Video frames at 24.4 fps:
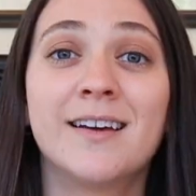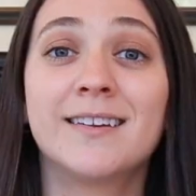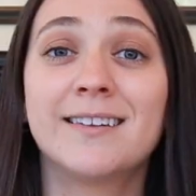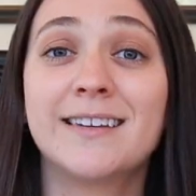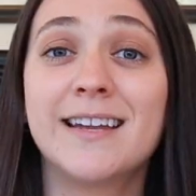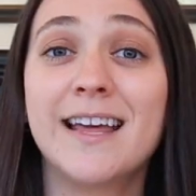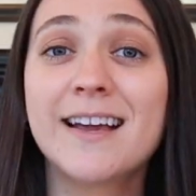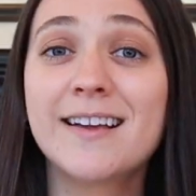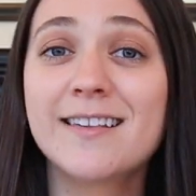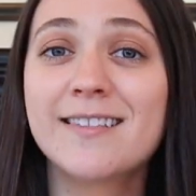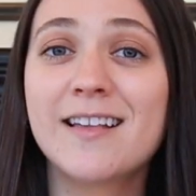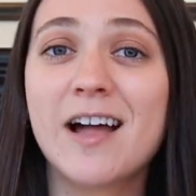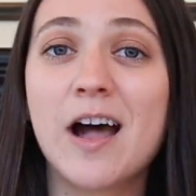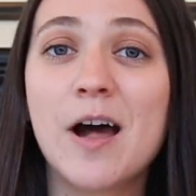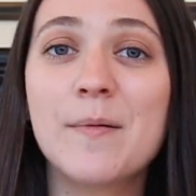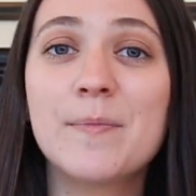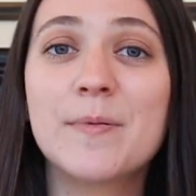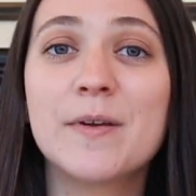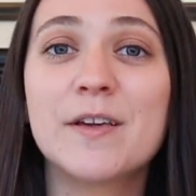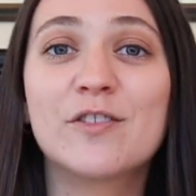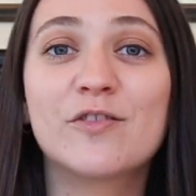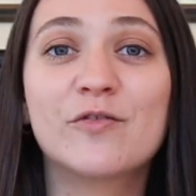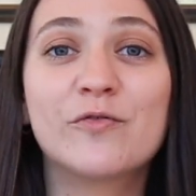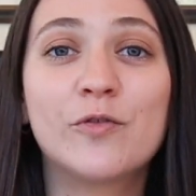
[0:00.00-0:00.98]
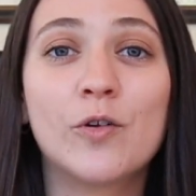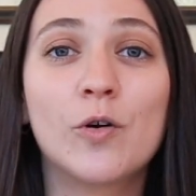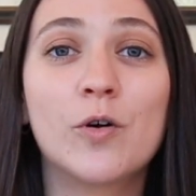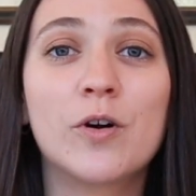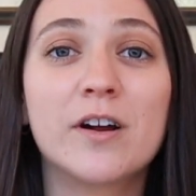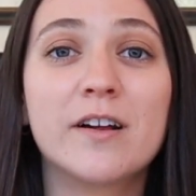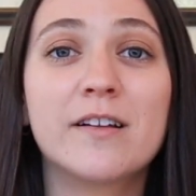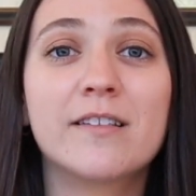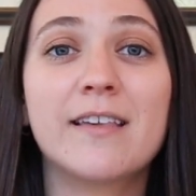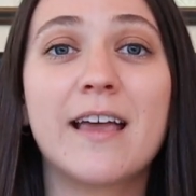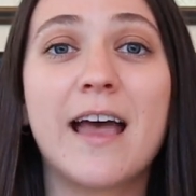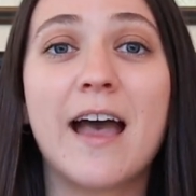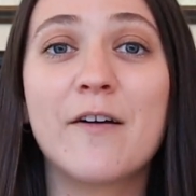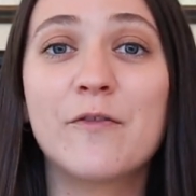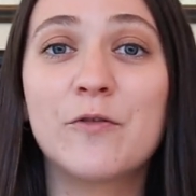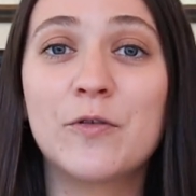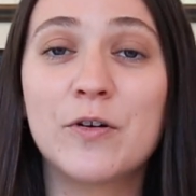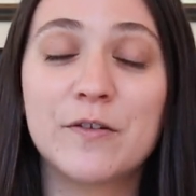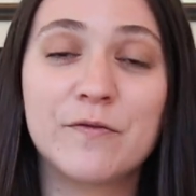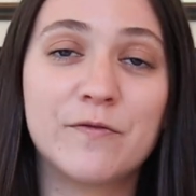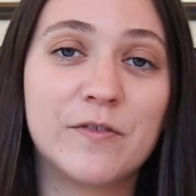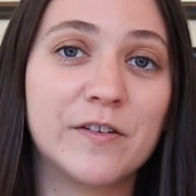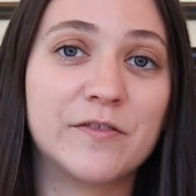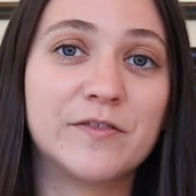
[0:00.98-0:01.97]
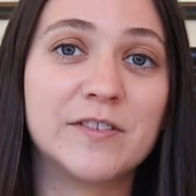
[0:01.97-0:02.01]
Next up is Ford's
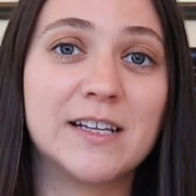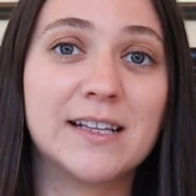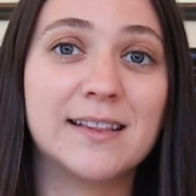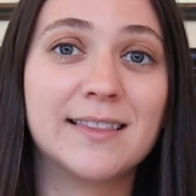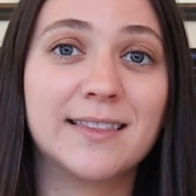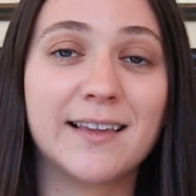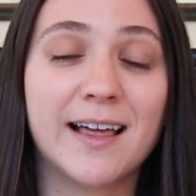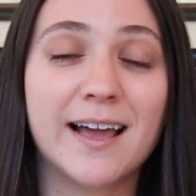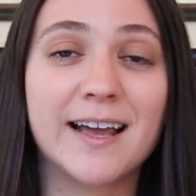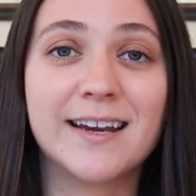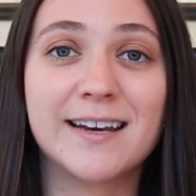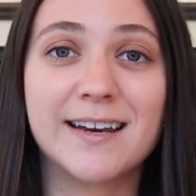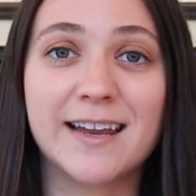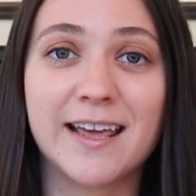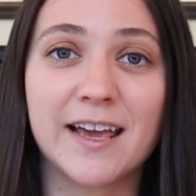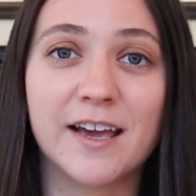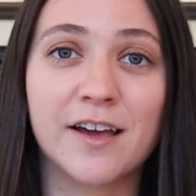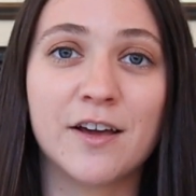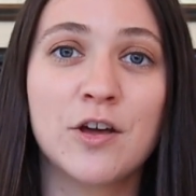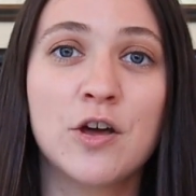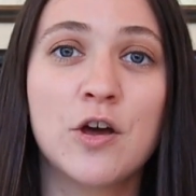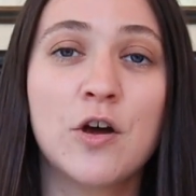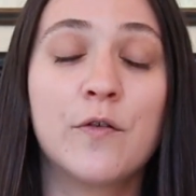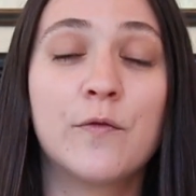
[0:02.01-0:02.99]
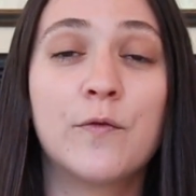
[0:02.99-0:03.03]
F-150 Lightning.